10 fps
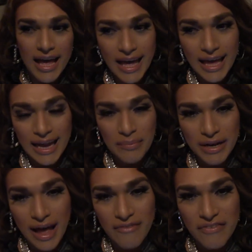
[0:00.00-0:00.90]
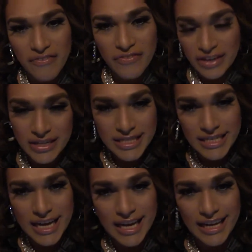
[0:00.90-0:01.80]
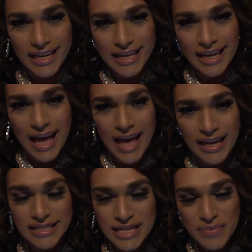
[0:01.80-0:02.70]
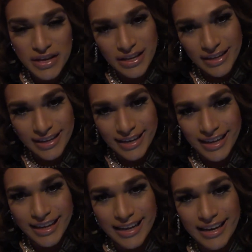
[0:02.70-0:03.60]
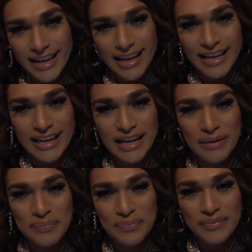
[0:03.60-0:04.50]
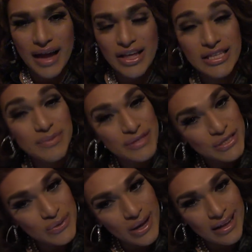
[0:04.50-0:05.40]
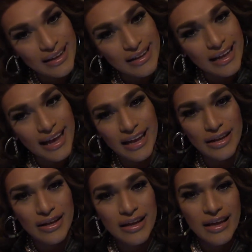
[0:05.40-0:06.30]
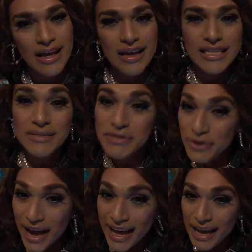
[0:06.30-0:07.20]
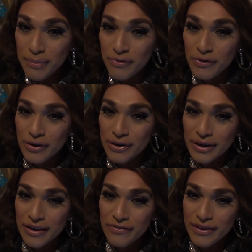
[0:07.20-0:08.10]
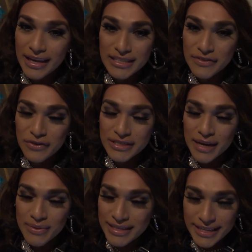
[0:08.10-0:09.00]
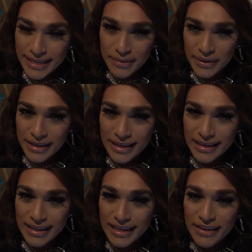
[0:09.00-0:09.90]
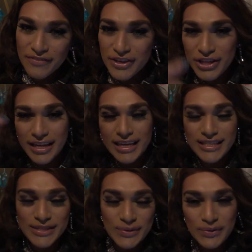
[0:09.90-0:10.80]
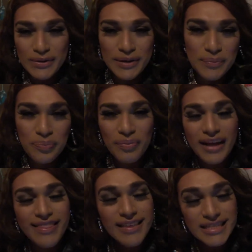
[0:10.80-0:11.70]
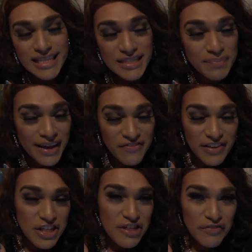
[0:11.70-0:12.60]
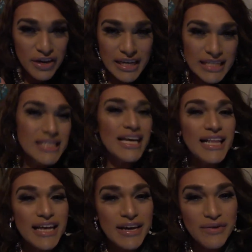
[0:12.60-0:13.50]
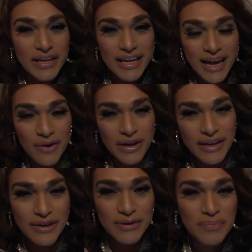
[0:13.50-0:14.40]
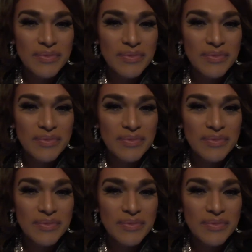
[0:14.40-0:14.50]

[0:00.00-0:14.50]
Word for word: and I'm gonna have a fierce night and it's gonna be a good night and um, I just miss you all and eh, subscribe for if in case the first time you're seeing me fishy or this is my fish voice hello good how are you